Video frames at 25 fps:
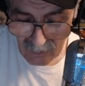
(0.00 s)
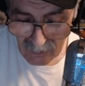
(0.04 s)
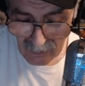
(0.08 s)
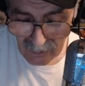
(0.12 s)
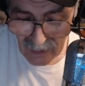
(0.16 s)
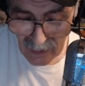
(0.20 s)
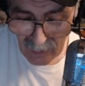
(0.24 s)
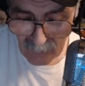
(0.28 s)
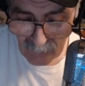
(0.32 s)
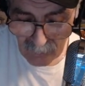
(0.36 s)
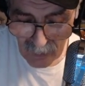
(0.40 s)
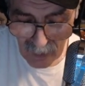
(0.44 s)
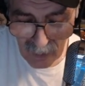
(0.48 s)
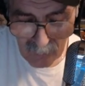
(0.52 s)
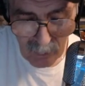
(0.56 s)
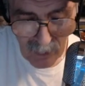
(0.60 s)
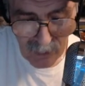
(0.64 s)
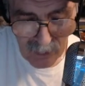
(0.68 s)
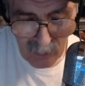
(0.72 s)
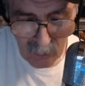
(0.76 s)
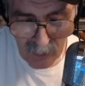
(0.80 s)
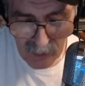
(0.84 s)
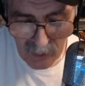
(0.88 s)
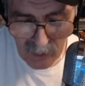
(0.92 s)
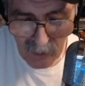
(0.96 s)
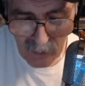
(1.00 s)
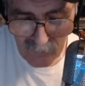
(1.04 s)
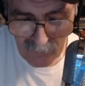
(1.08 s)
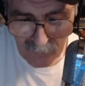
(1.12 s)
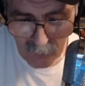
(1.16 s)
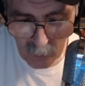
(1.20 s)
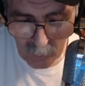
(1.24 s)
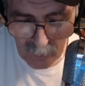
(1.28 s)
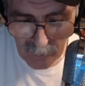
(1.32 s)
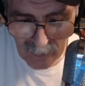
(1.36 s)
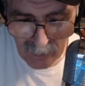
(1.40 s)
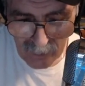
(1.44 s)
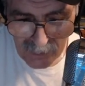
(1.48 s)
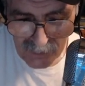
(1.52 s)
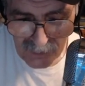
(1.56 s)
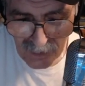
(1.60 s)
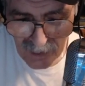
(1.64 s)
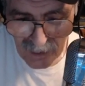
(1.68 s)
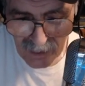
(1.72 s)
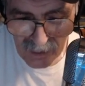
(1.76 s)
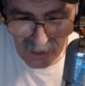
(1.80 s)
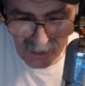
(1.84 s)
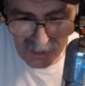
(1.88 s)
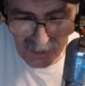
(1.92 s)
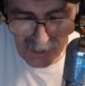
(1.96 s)
Yep. By the way, you're on full power
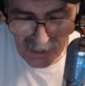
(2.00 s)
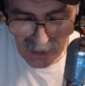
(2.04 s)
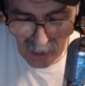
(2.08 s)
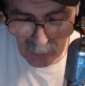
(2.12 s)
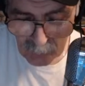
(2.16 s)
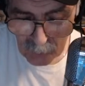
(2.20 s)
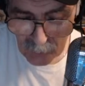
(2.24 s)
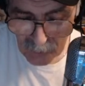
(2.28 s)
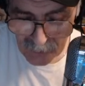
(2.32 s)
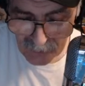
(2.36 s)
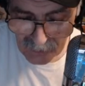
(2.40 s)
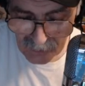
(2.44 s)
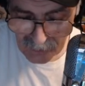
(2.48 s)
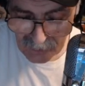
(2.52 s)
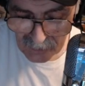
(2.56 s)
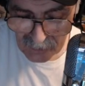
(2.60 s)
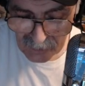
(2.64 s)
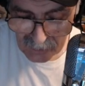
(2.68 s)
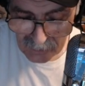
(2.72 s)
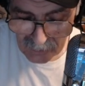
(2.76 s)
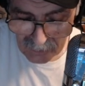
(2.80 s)
tonight because you sound pretty good.